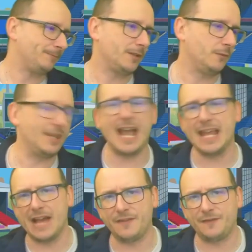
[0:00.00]
well, there
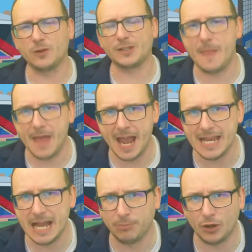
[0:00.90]
you have it, folks. There
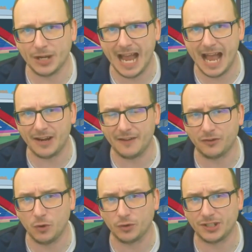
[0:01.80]
you bloody have it,
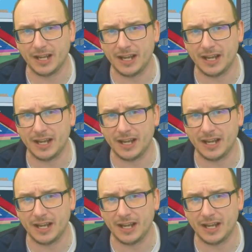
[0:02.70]
of course.